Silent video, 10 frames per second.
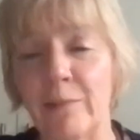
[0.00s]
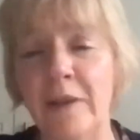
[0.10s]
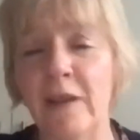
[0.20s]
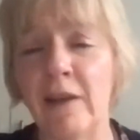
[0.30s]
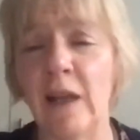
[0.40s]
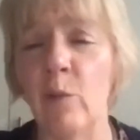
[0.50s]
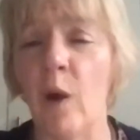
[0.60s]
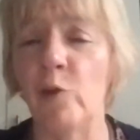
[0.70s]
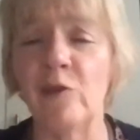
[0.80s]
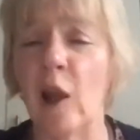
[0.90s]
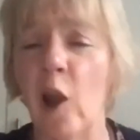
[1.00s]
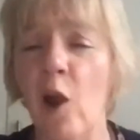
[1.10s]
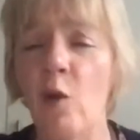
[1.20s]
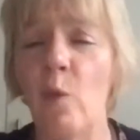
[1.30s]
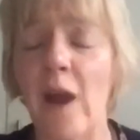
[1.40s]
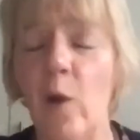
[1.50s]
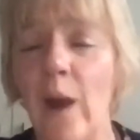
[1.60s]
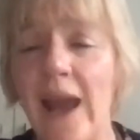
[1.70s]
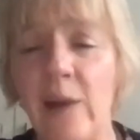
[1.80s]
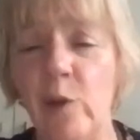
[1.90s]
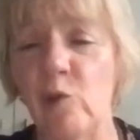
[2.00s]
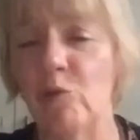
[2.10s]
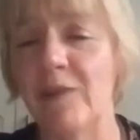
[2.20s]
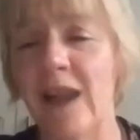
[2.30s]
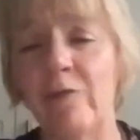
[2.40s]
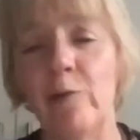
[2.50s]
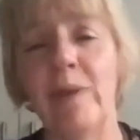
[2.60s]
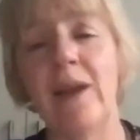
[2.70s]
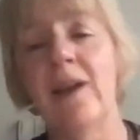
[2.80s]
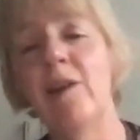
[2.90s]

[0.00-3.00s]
particularly one which is a long way away, which you'll never be